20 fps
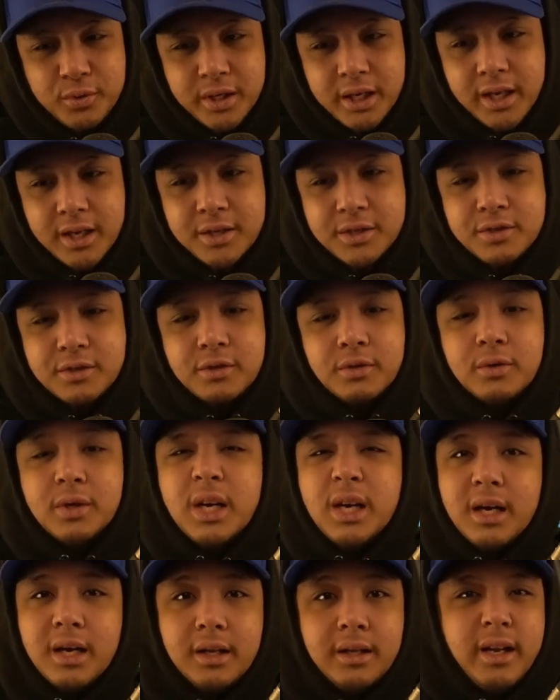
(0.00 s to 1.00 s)
again. So
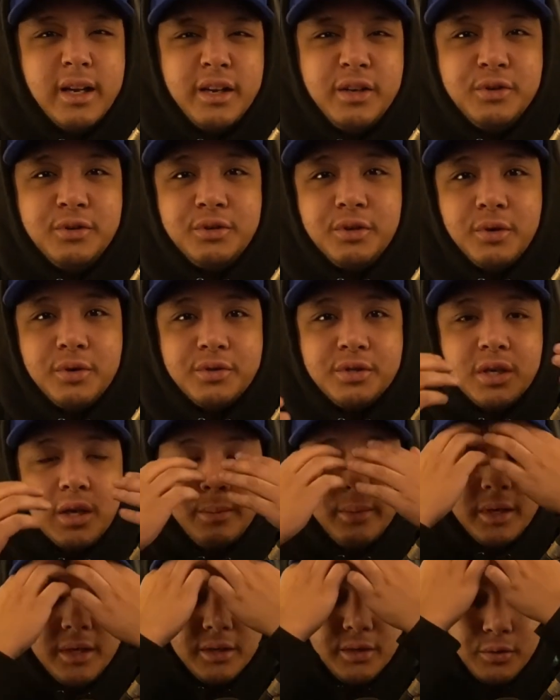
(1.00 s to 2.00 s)
a lot of new shows
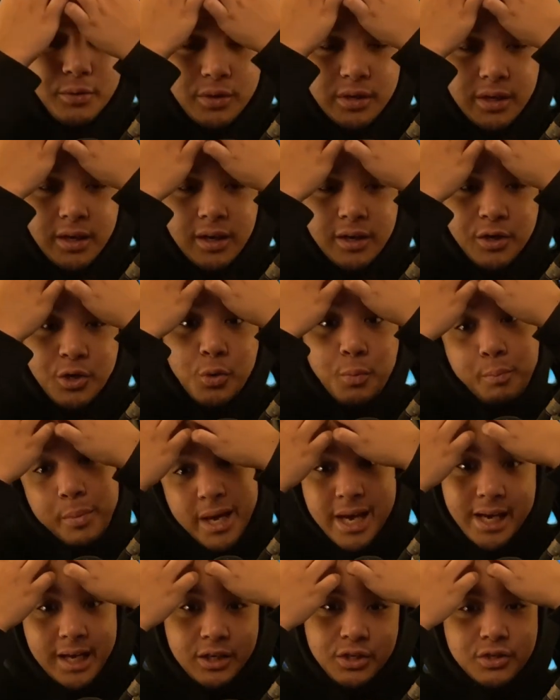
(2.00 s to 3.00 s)
coming. New year, new
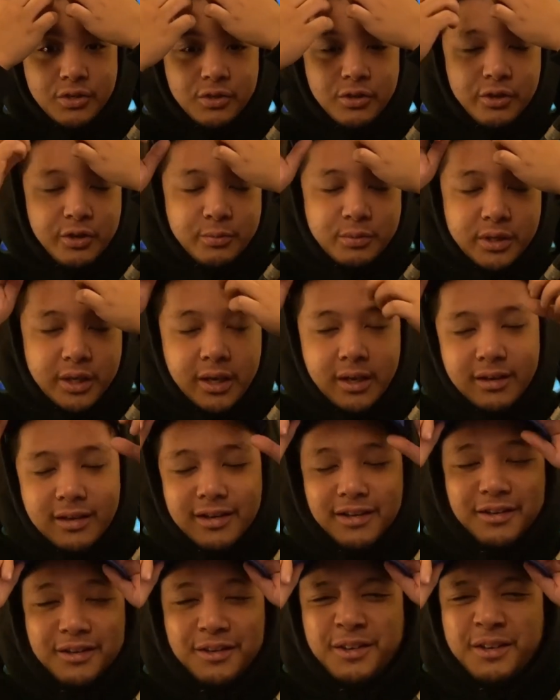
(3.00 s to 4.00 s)
bitch, you know what I'm saying?
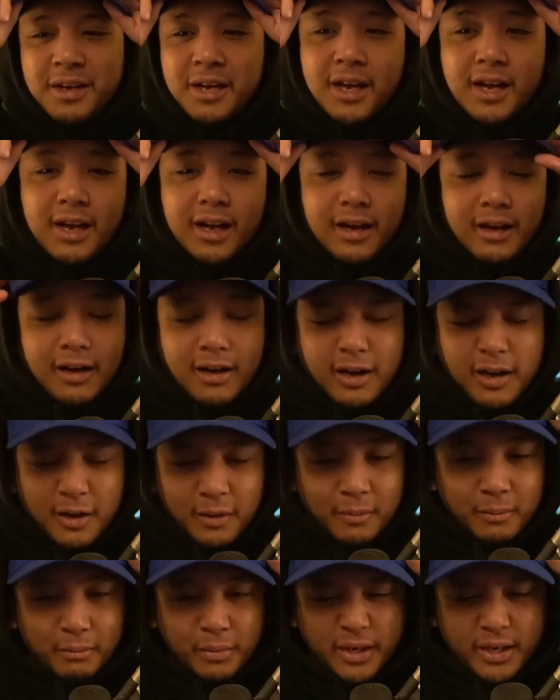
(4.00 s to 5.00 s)

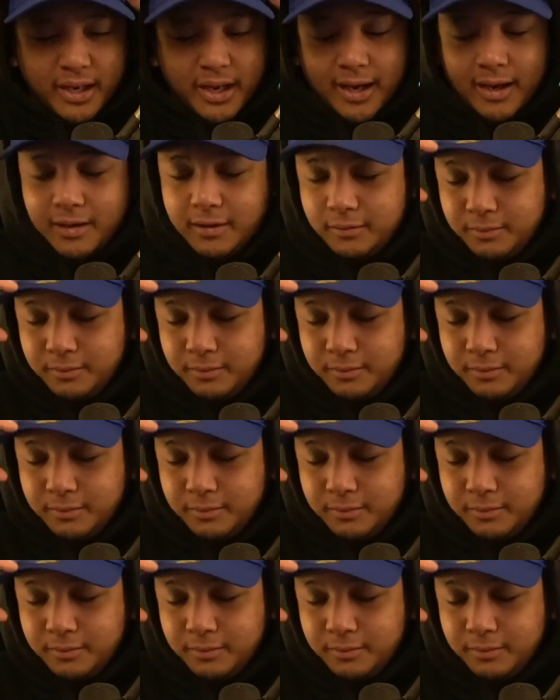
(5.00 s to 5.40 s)
but yeah,